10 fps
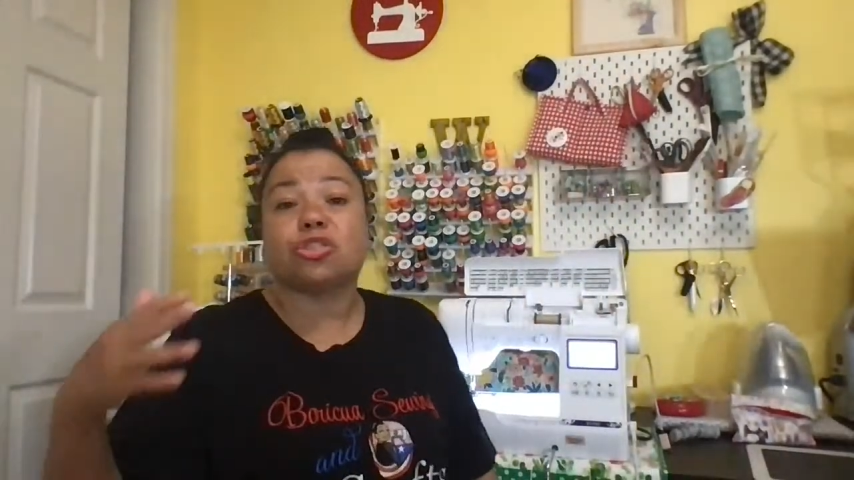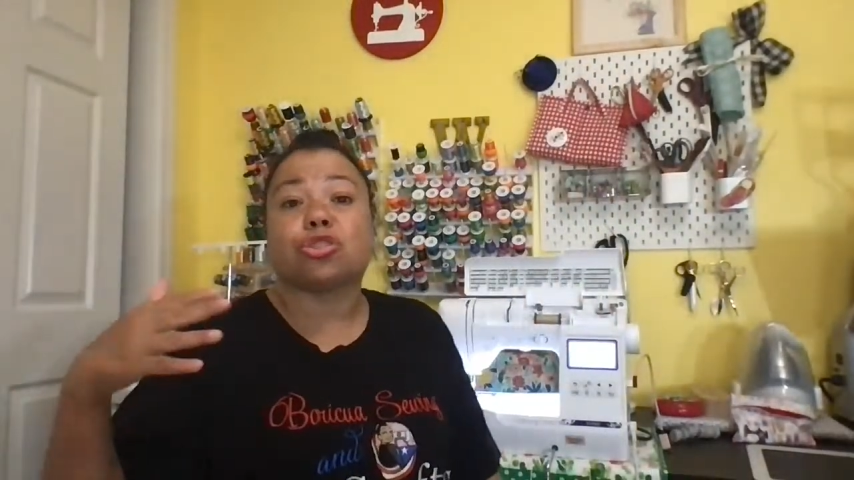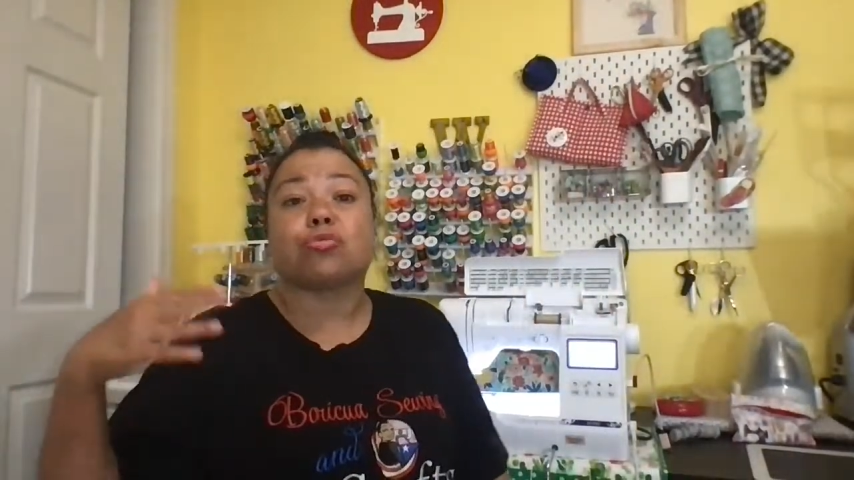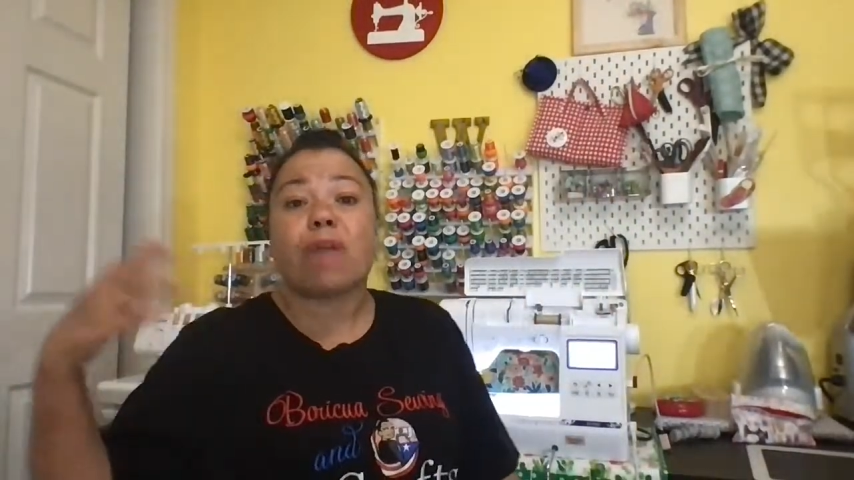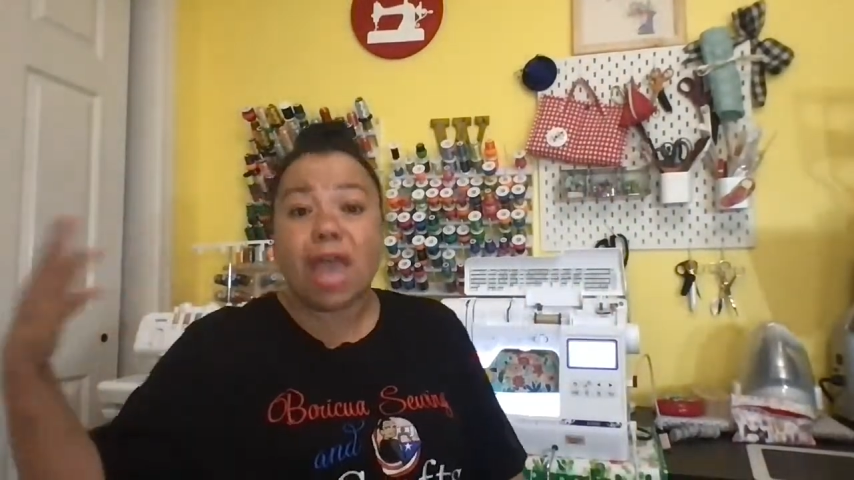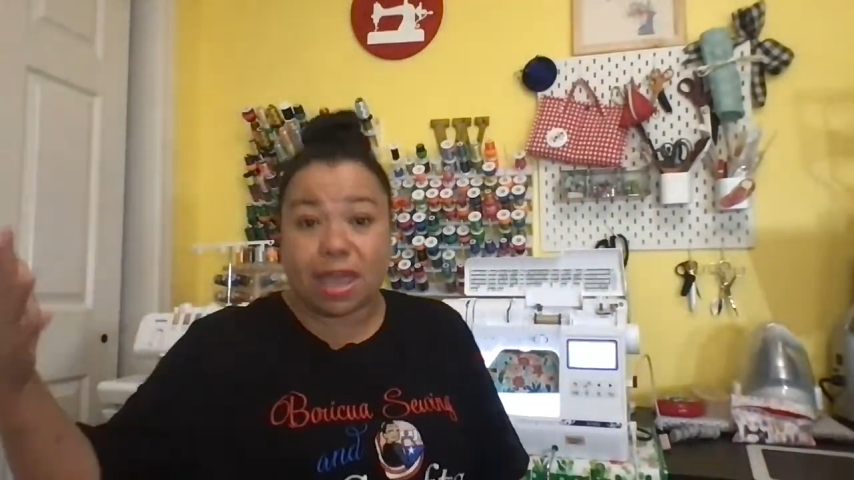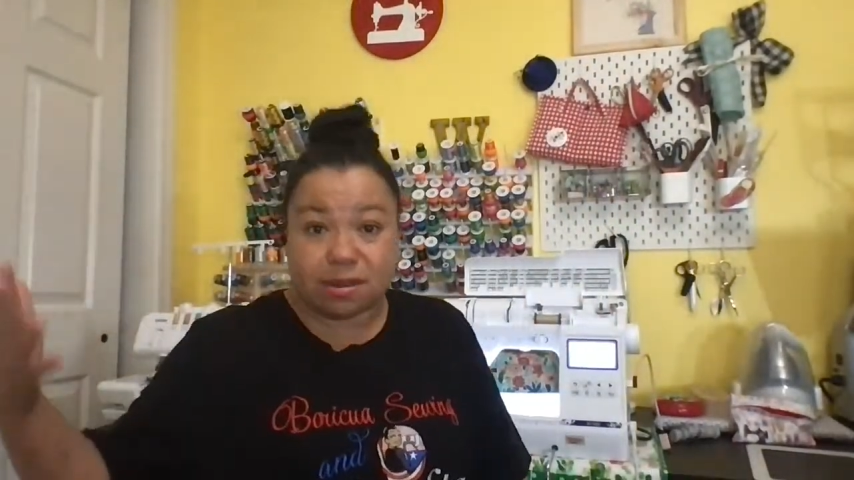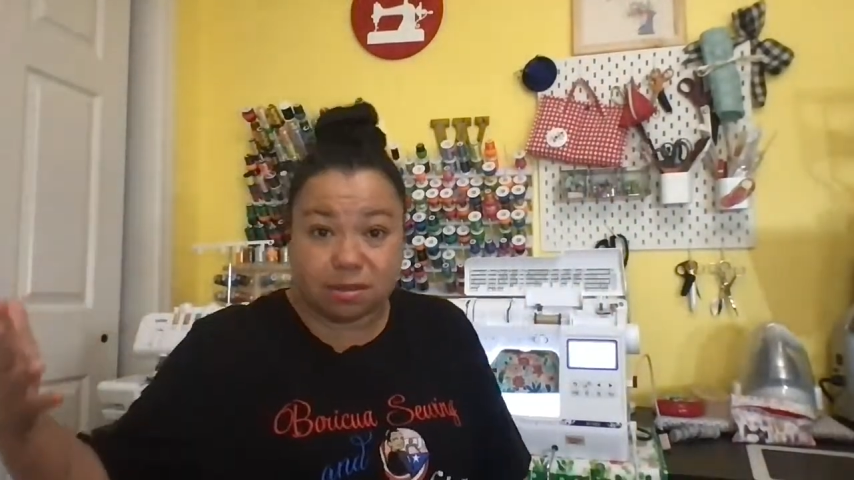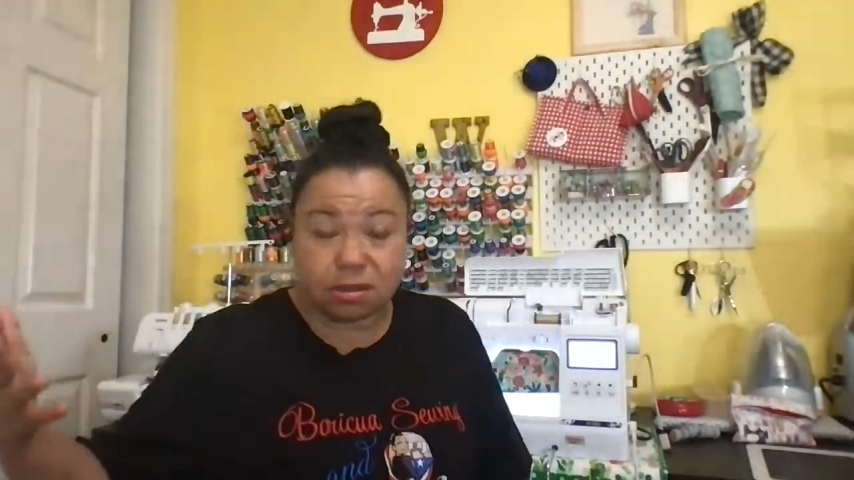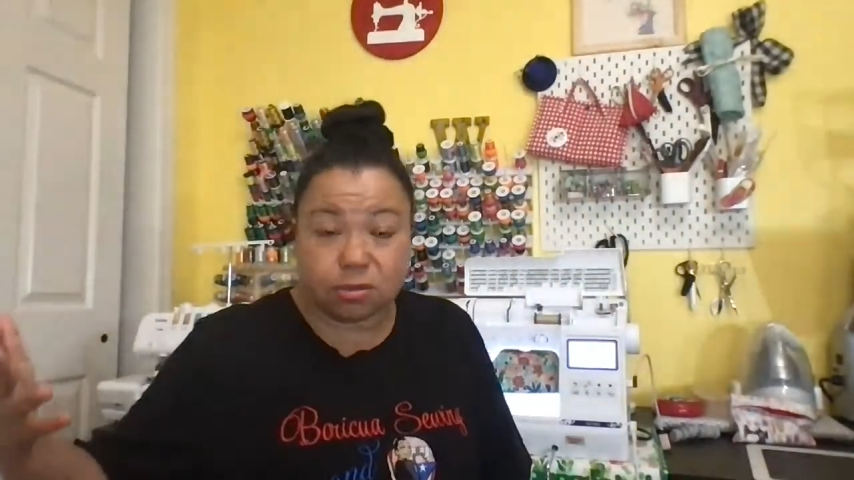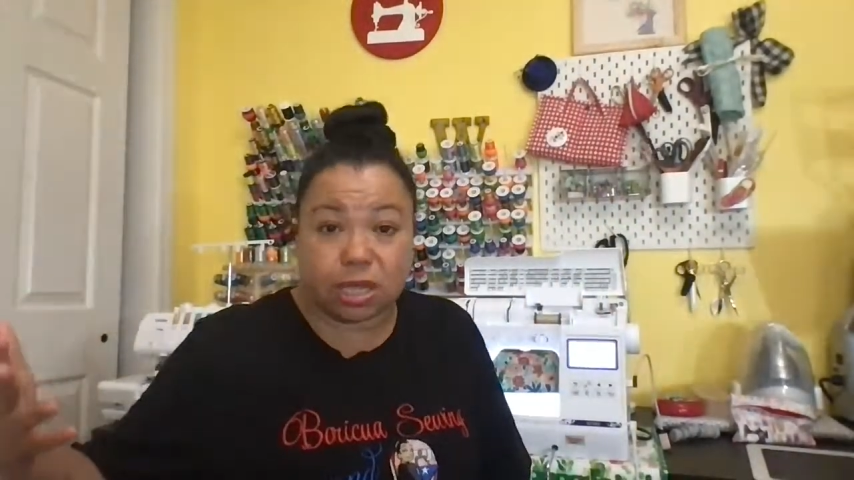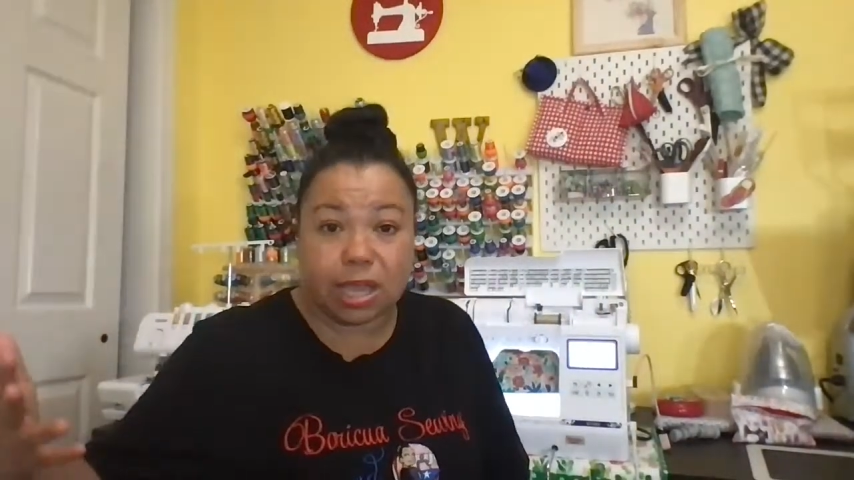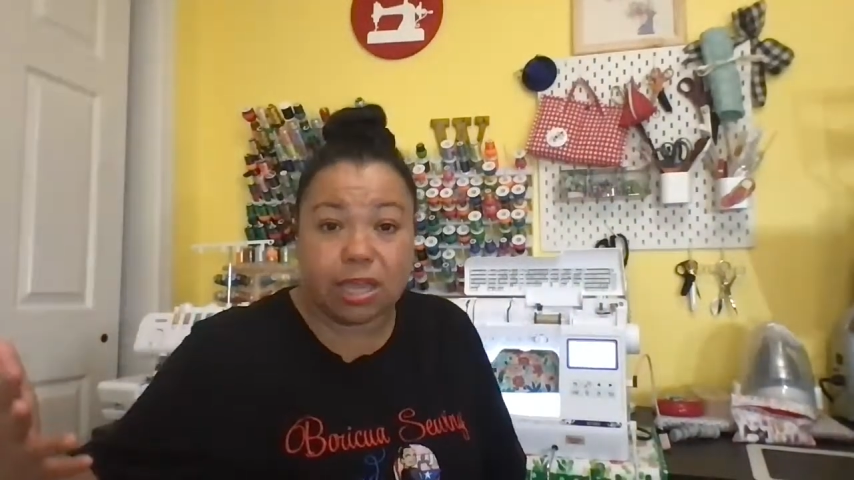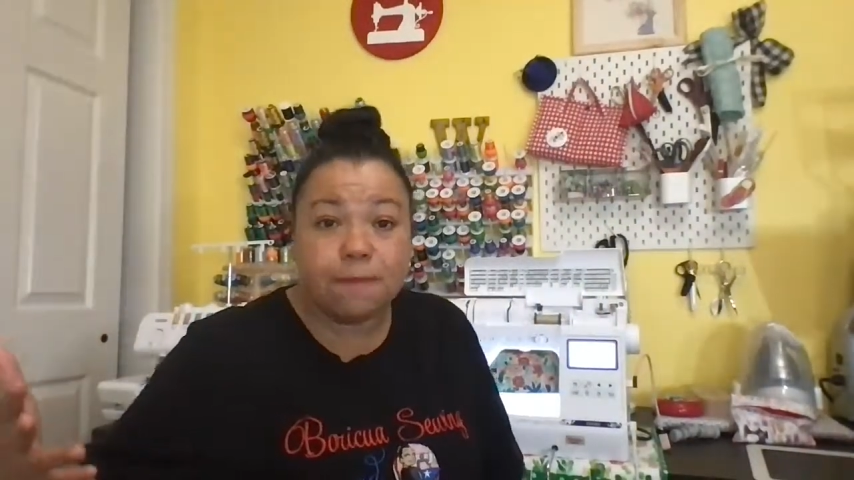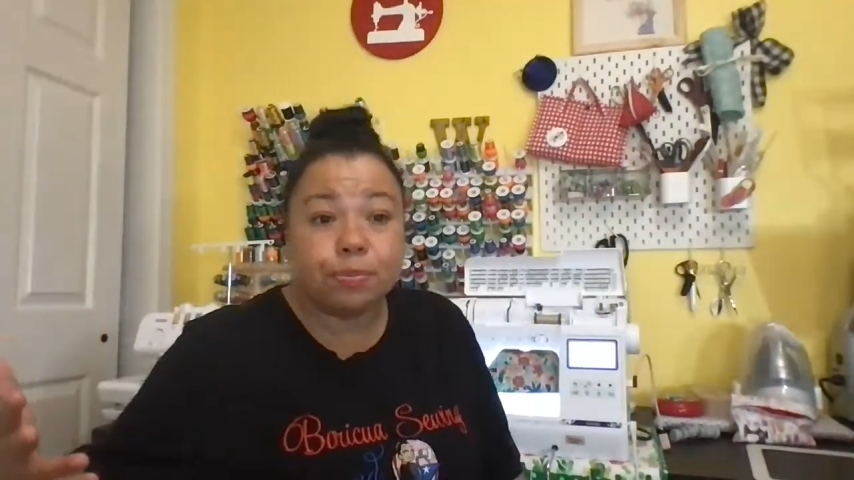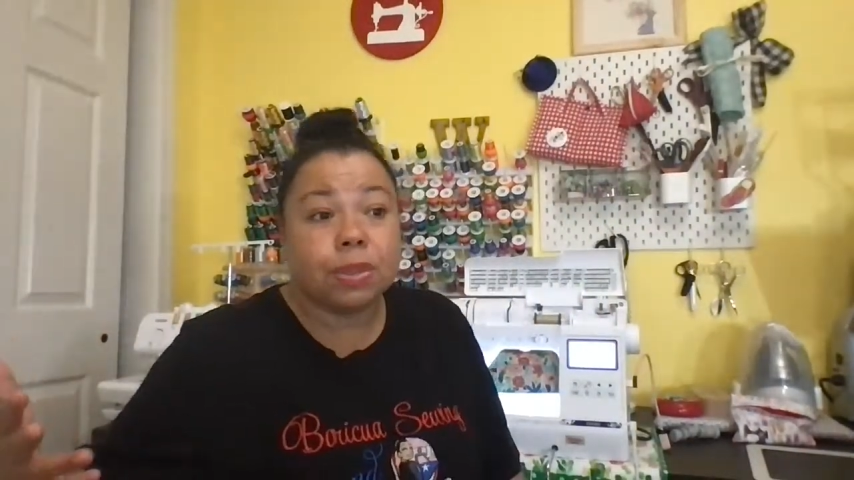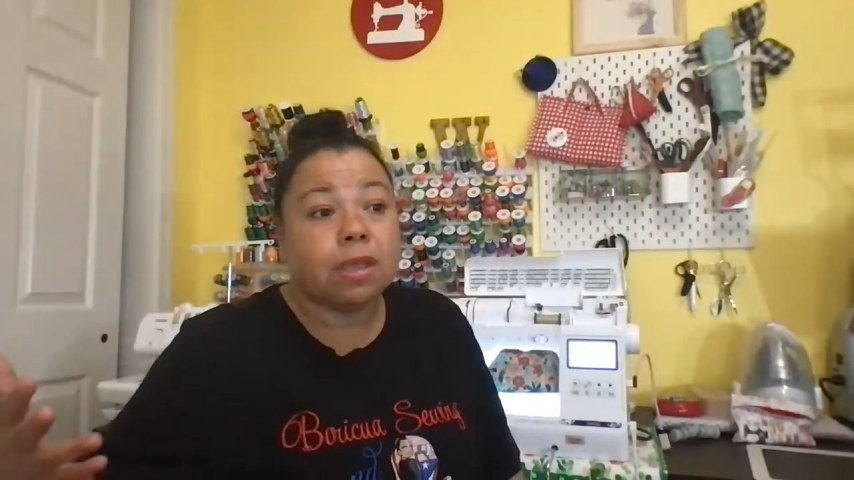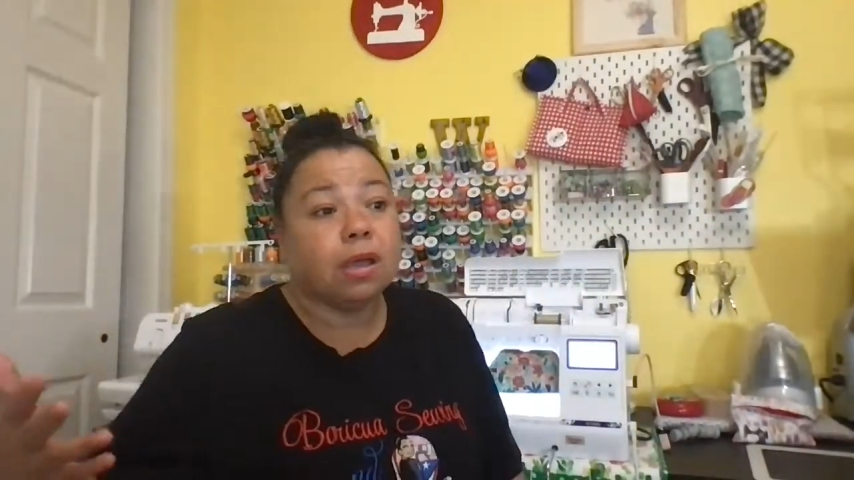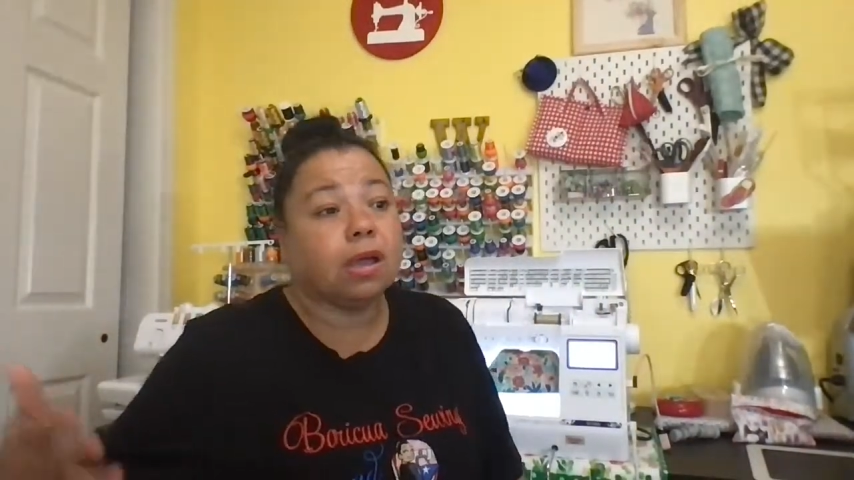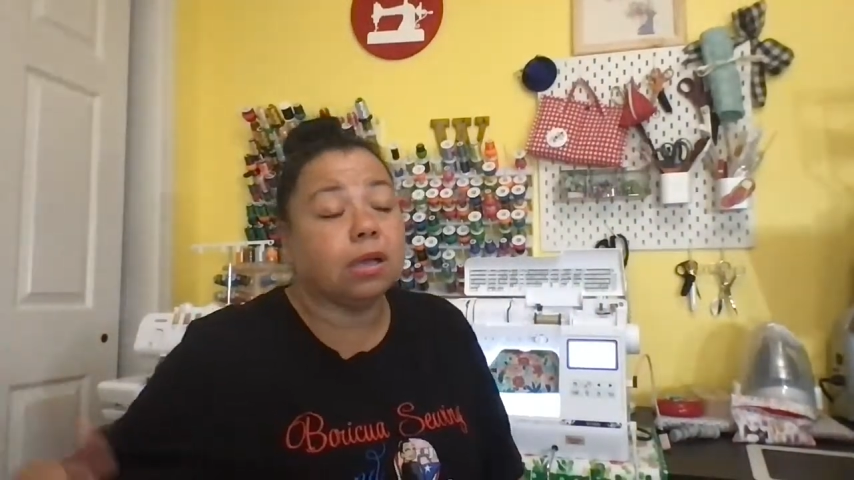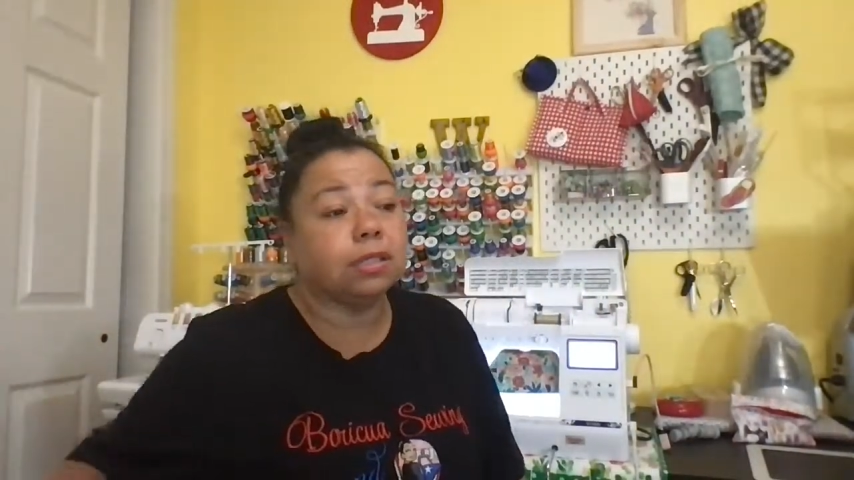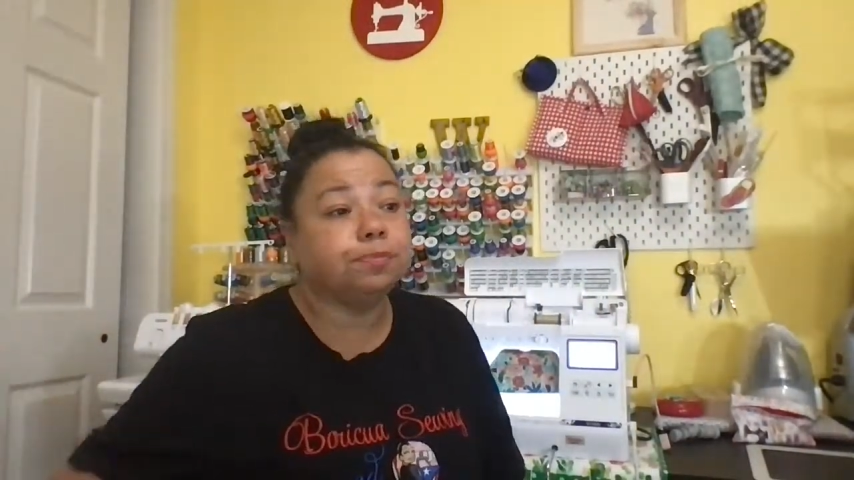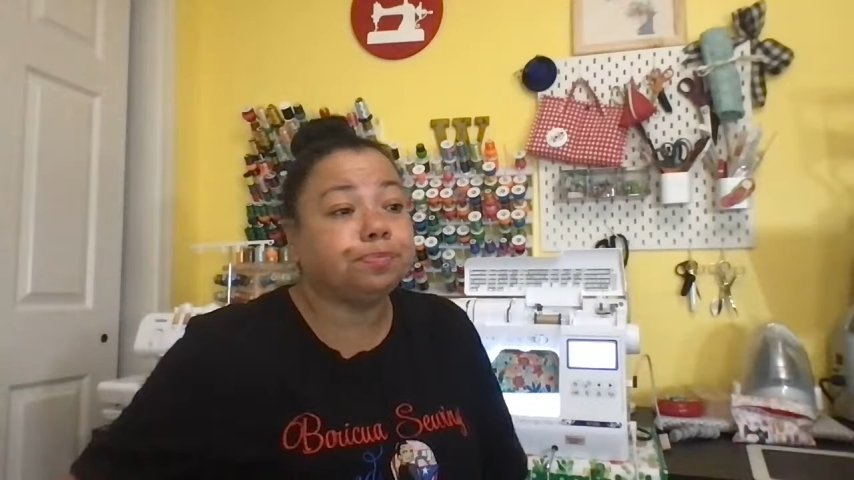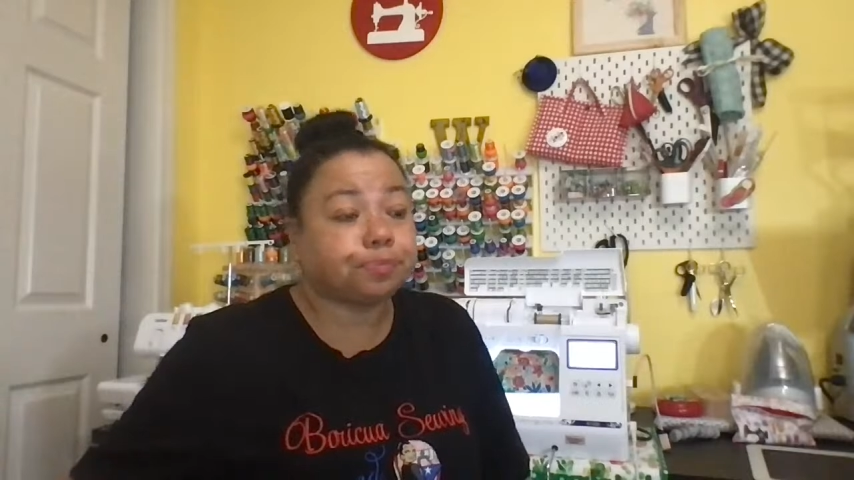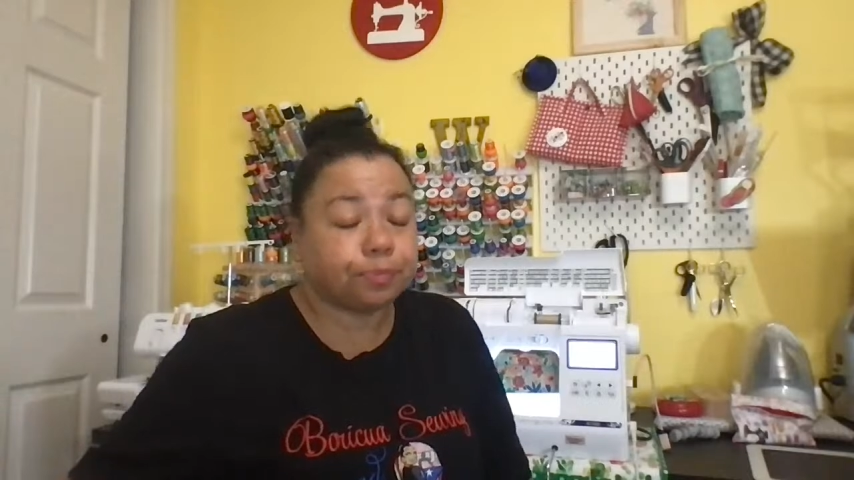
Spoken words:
thread. Okay, a